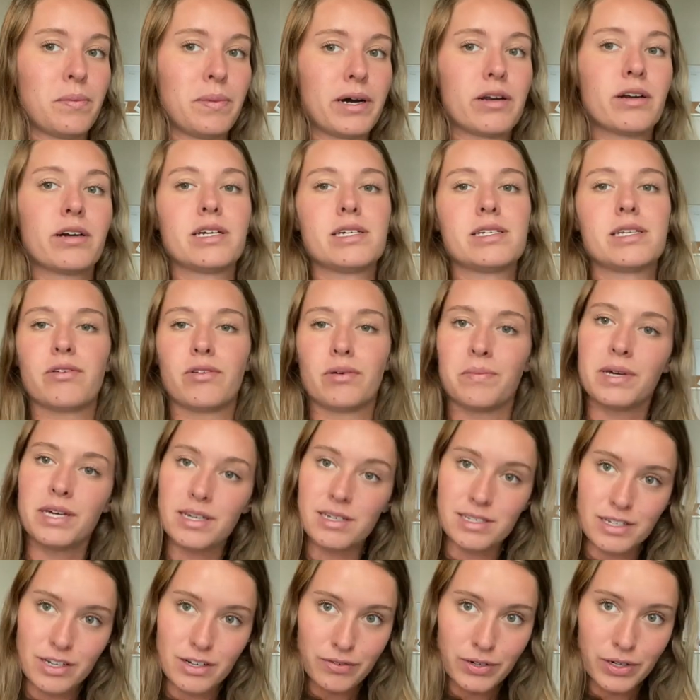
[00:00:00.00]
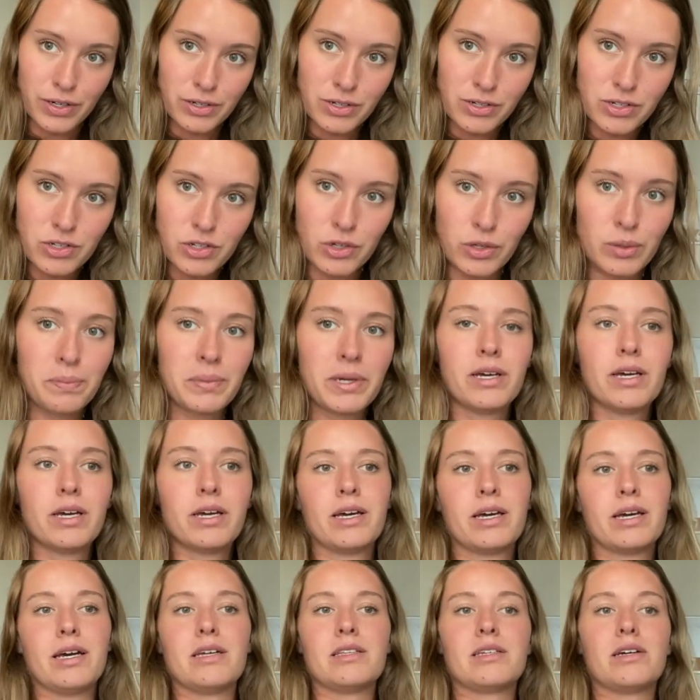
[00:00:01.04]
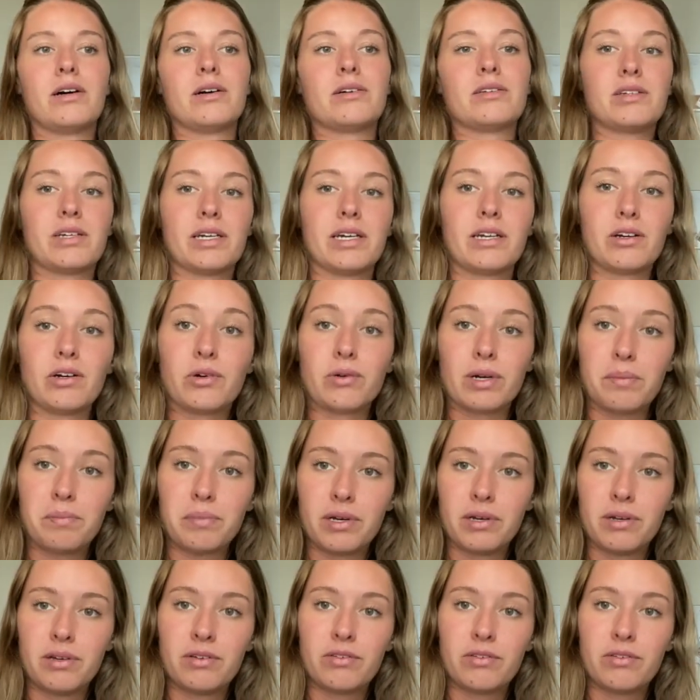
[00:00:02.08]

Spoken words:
butter, because that would be easier for her to scoop, and to also get a grip